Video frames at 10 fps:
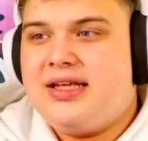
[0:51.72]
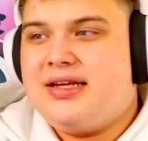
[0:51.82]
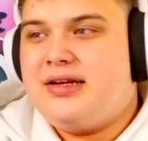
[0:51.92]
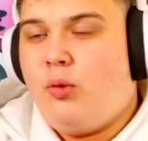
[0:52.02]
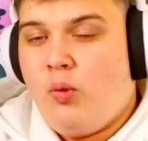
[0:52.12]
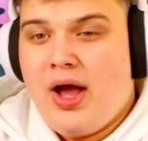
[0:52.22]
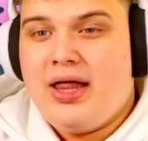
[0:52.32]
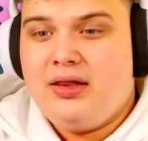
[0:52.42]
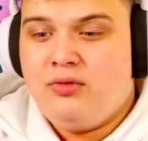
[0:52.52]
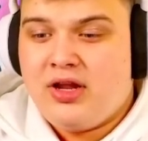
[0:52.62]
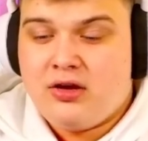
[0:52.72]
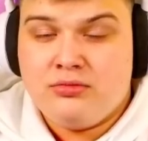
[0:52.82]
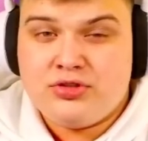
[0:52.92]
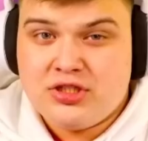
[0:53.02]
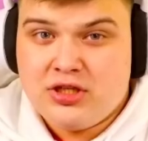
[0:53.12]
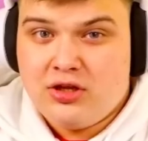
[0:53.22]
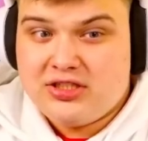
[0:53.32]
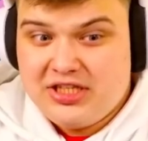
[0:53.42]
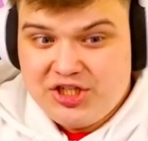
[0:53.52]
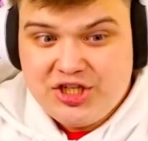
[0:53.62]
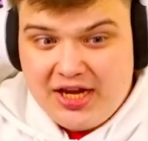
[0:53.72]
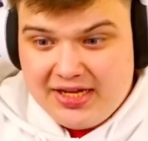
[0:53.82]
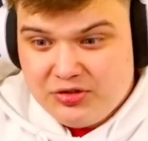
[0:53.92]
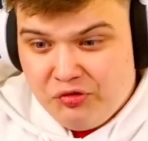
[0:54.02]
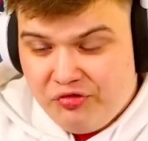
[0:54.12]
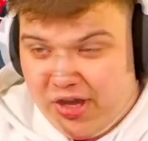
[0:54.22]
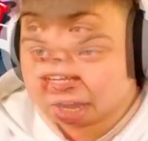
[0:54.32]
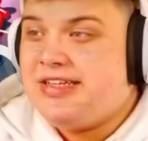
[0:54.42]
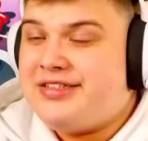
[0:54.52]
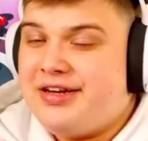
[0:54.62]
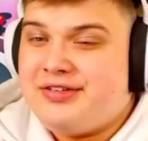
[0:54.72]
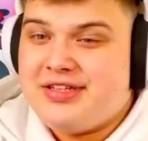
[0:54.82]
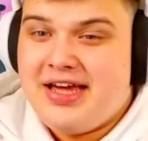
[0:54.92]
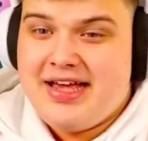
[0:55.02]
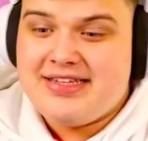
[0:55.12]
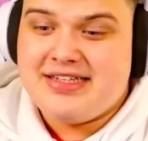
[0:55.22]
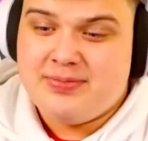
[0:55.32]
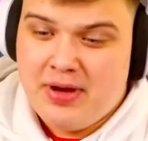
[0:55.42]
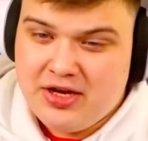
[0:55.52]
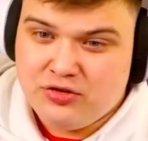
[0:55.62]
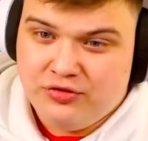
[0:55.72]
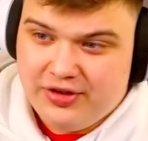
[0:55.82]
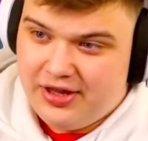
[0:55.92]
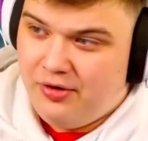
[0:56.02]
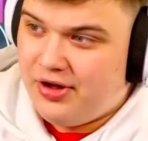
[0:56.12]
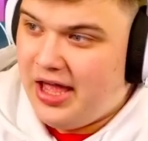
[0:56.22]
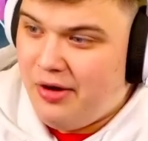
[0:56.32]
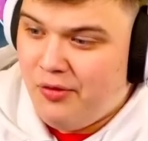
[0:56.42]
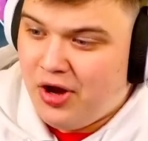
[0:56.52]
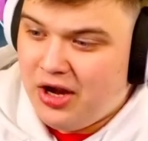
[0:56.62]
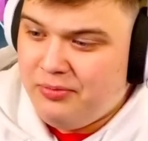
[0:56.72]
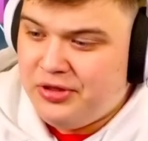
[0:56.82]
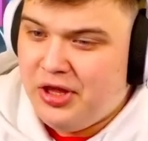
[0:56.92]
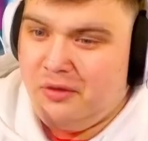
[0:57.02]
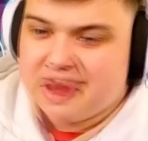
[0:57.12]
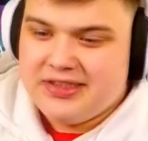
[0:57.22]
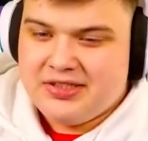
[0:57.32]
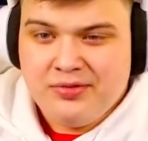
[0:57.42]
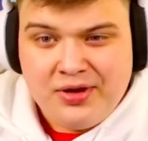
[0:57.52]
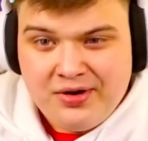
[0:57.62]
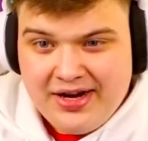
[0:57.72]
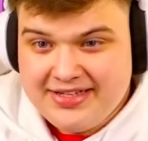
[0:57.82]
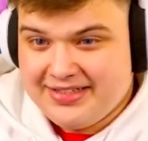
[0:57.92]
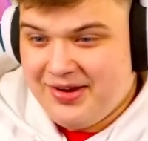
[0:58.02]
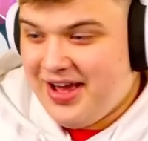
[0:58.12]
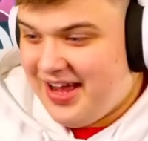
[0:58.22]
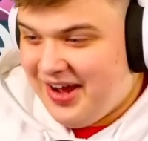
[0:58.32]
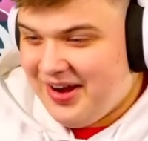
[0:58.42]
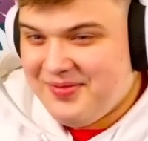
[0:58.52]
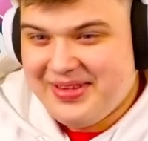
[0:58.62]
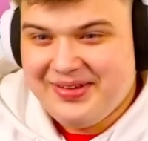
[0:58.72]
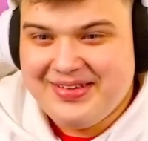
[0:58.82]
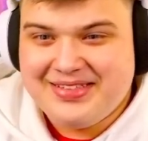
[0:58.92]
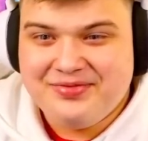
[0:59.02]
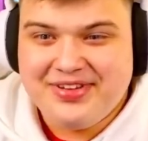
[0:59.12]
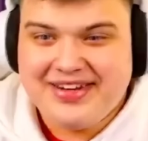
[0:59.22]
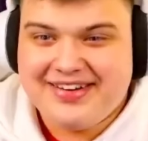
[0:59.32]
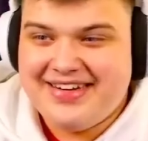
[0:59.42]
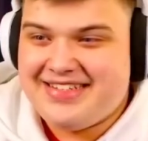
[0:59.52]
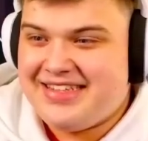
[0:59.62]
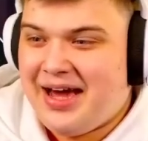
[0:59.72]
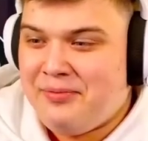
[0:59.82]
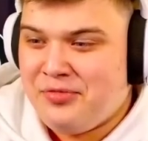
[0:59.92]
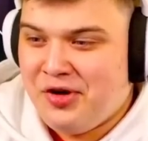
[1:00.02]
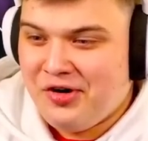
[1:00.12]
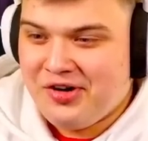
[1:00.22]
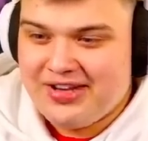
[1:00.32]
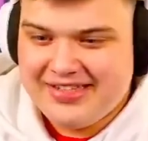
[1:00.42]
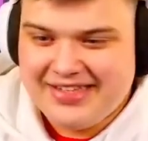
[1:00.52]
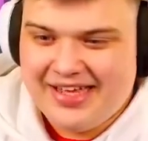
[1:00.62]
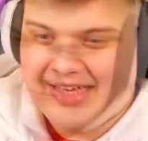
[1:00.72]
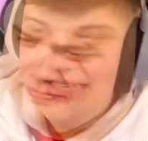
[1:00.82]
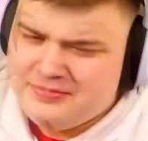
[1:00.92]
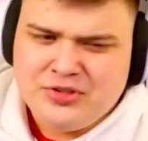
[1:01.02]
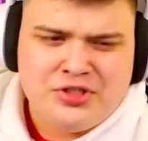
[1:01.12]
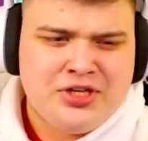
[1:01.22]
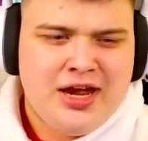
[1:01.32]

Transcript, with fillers: well when it comes to slots this year so far, so today is a special video. Okay, we're gonna be doing something crazy. We're gonna be doing something crazy that I'm not gonna say just yet.